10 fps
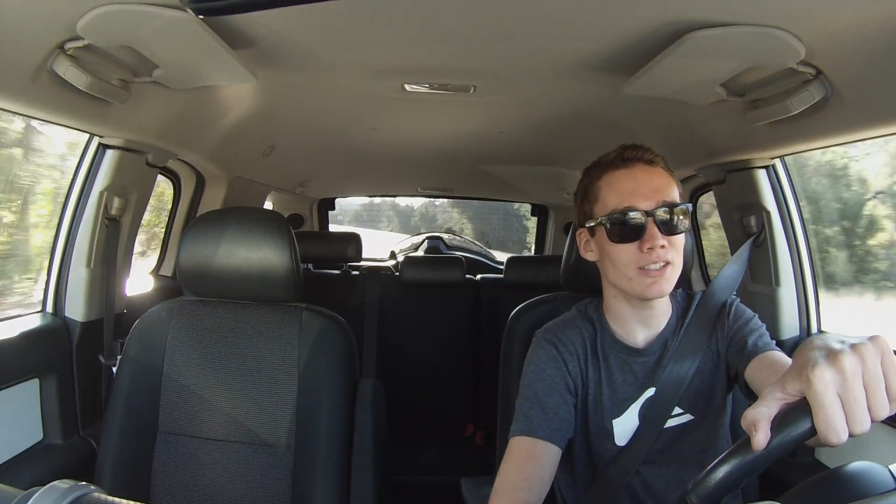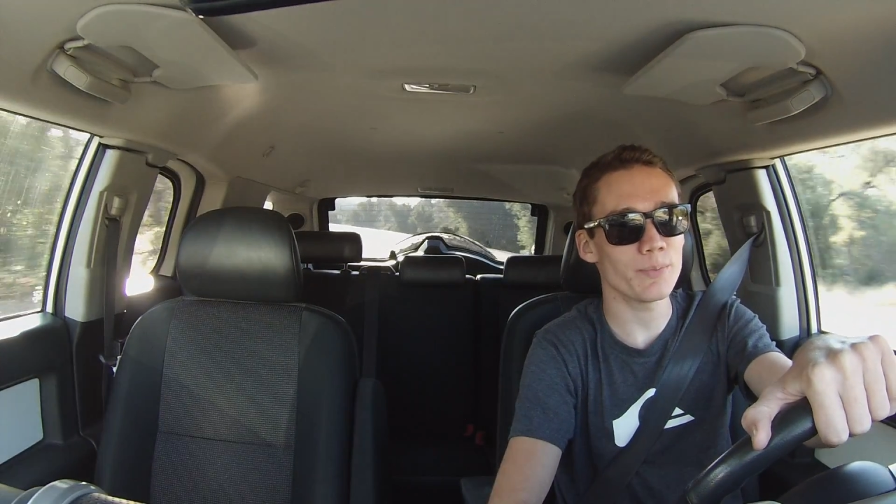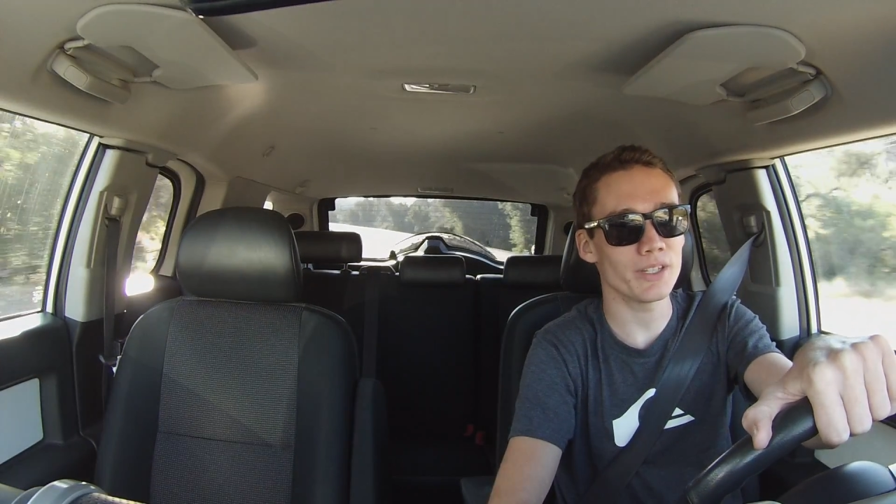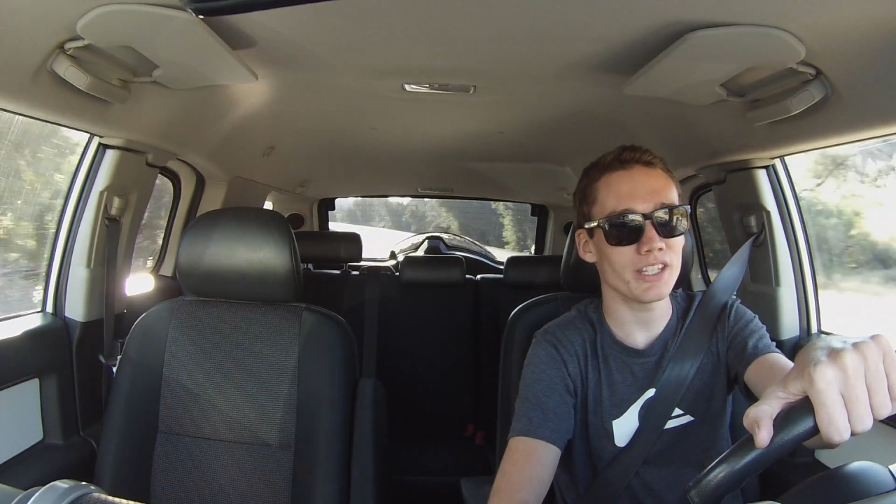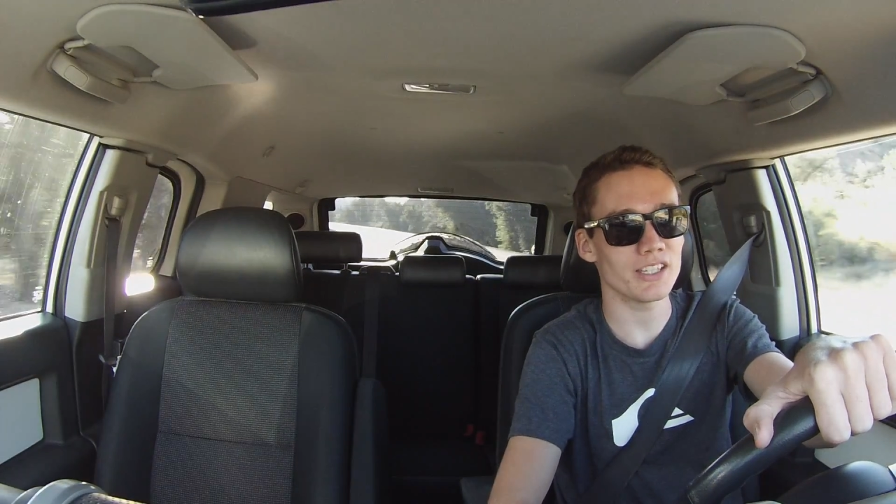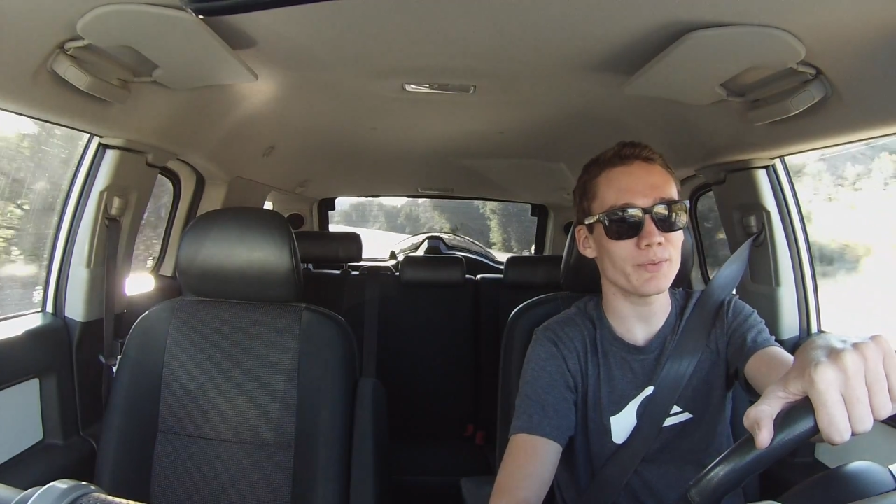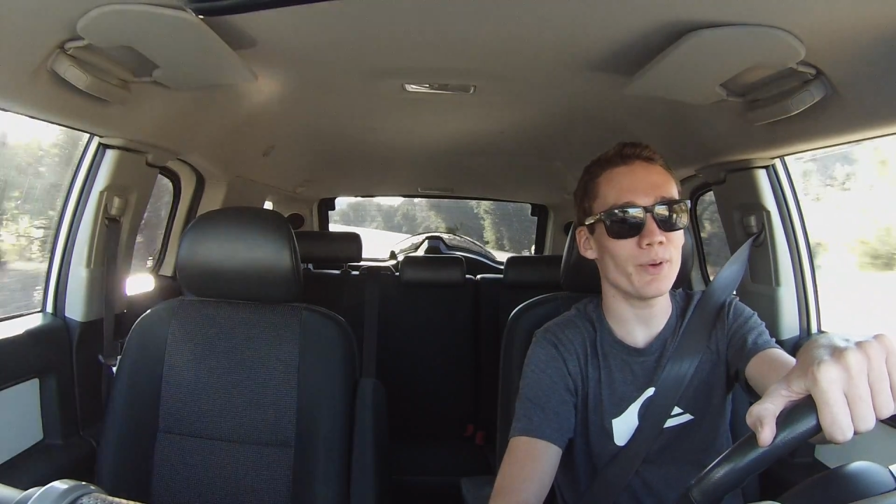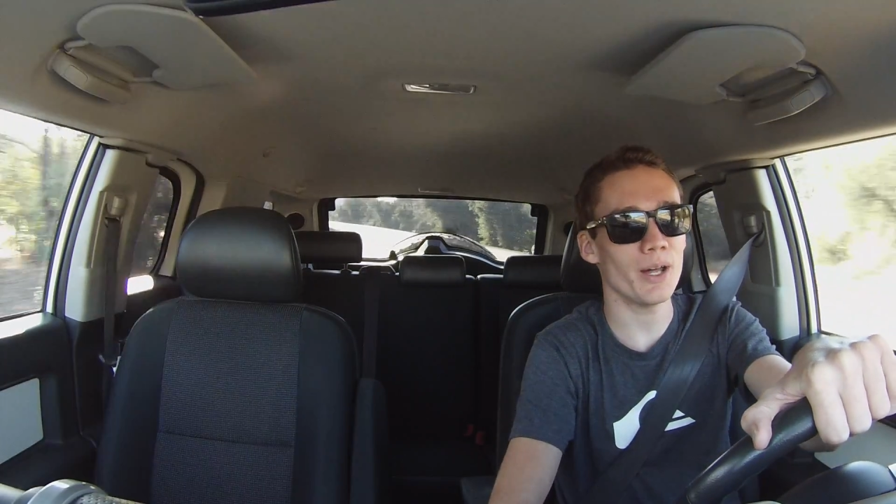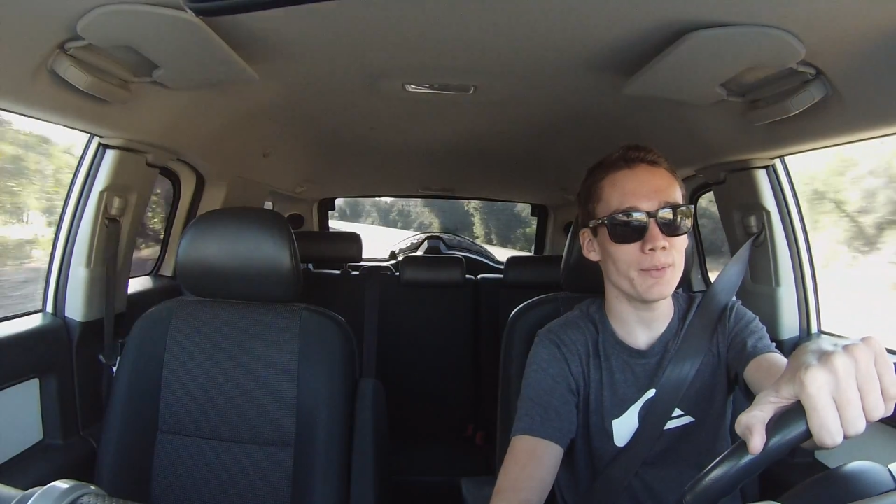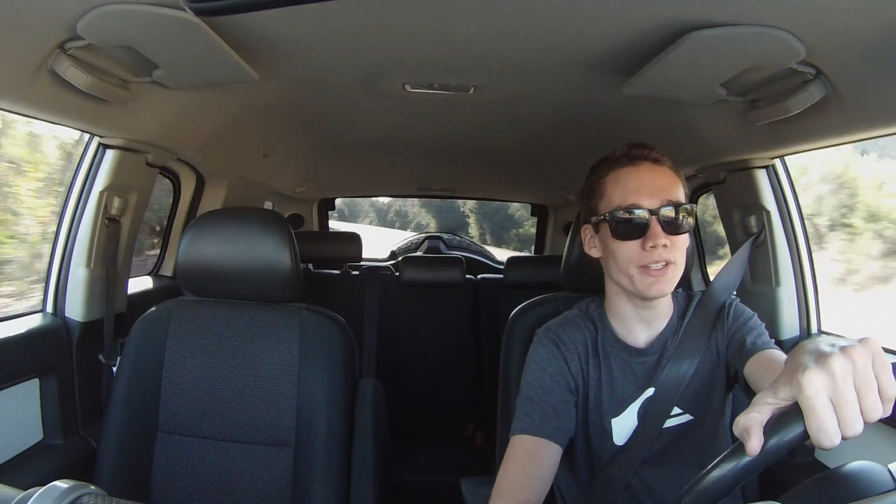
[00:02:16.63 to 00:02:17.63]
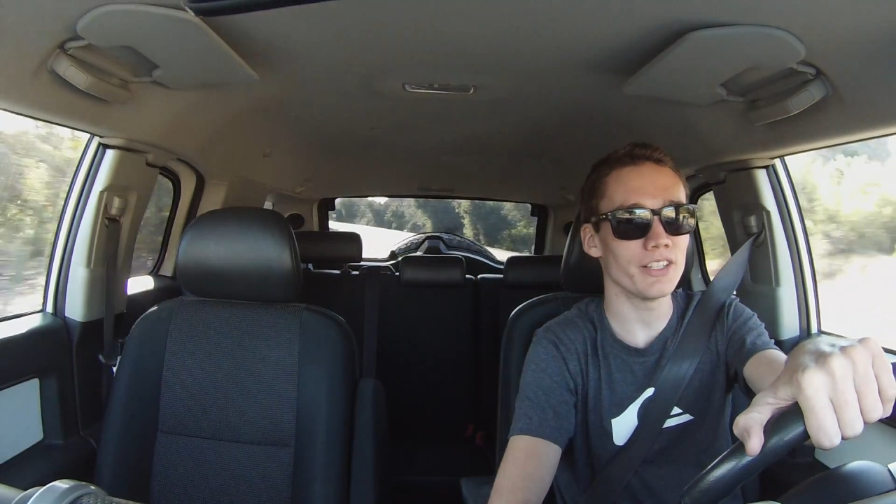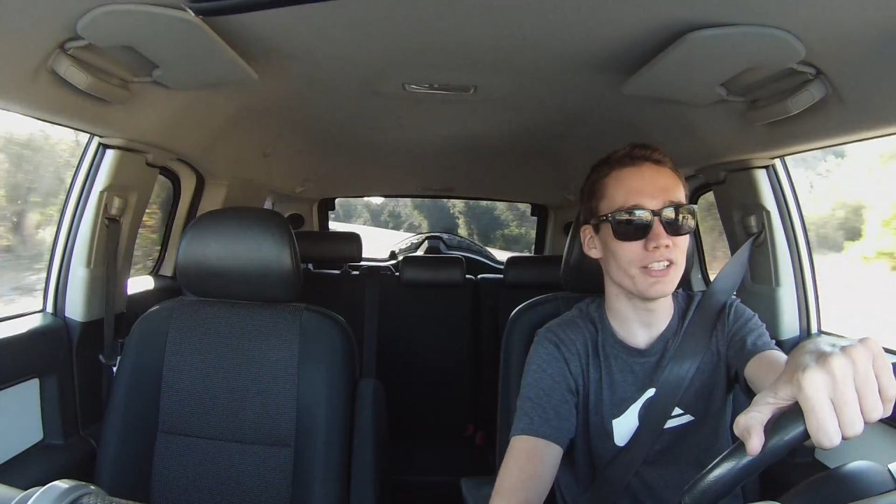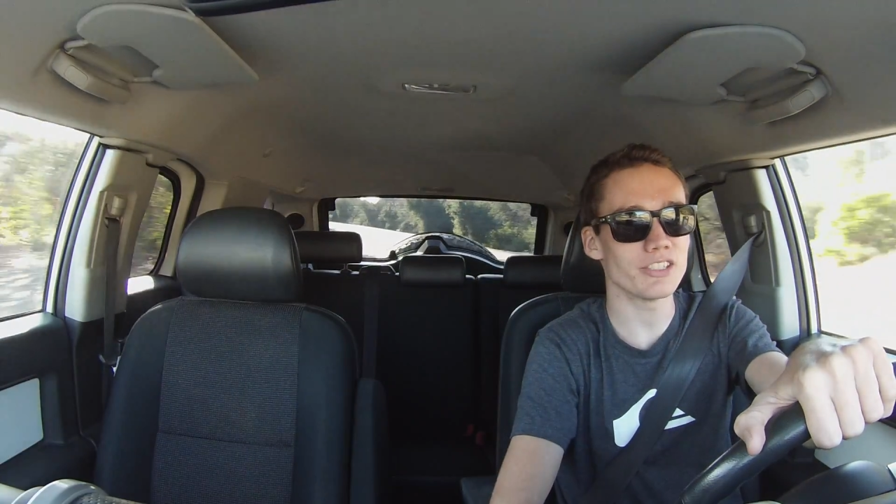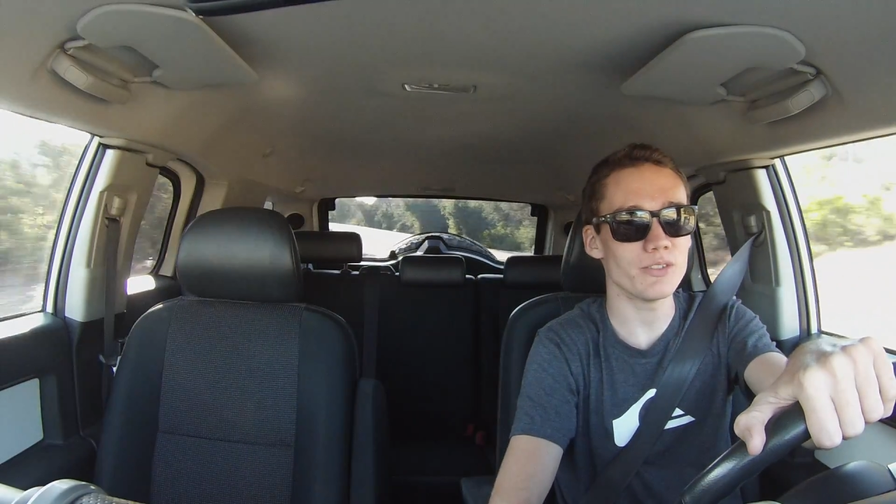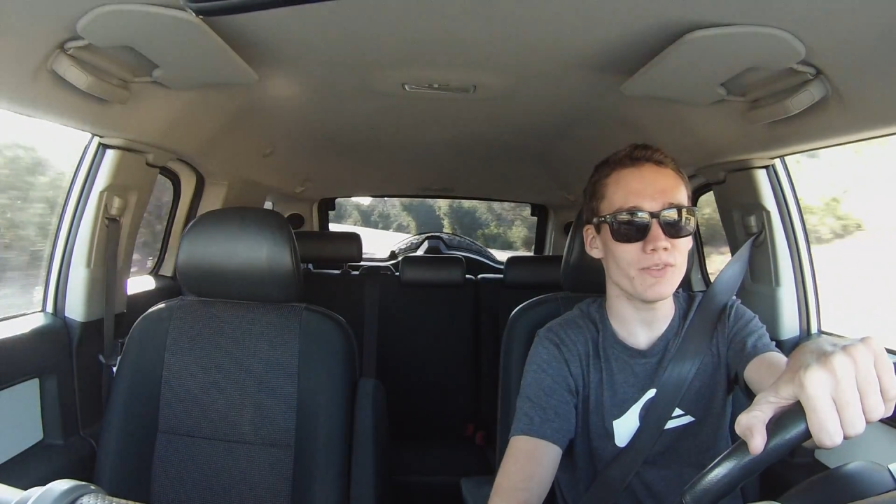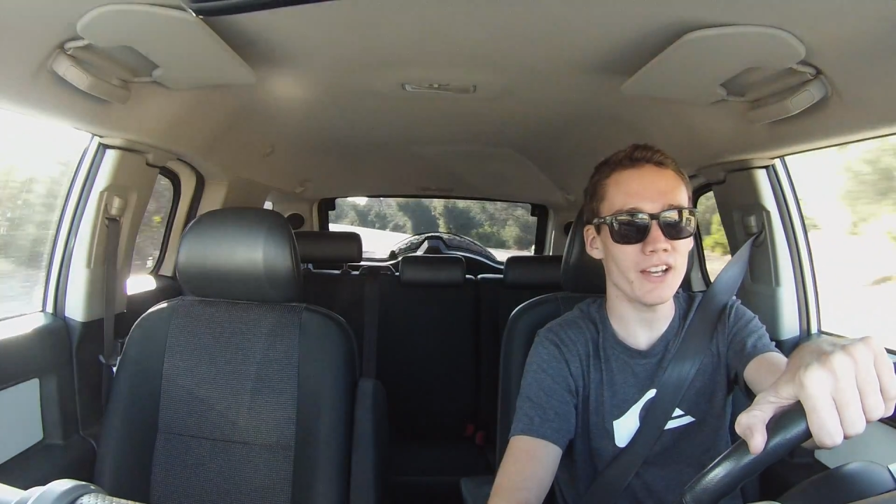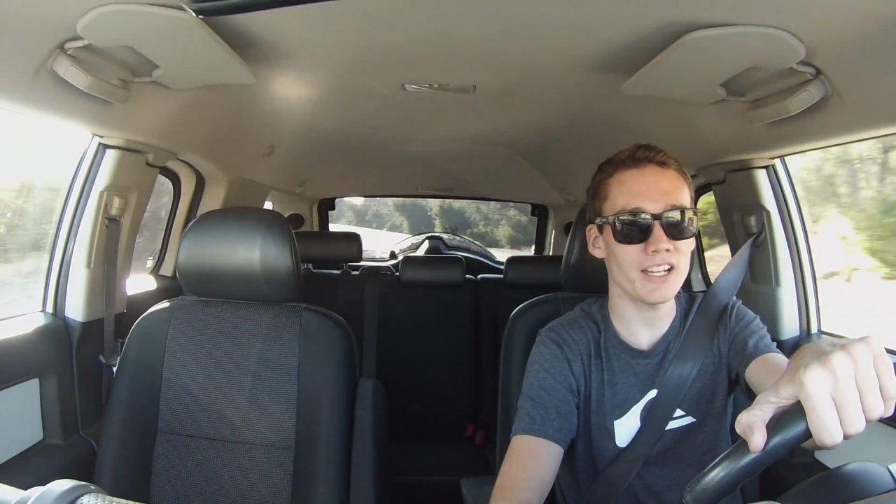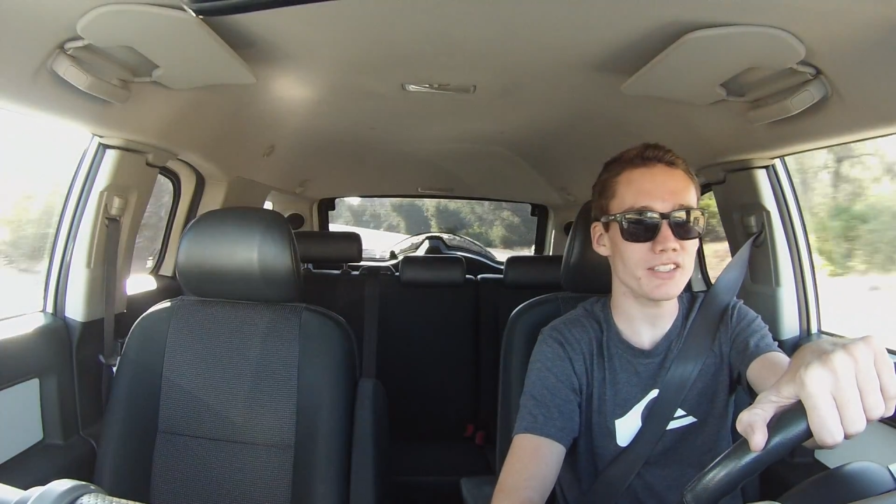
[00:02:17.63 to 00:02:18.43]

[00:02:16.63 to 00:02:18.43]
but that's probably a little too fast.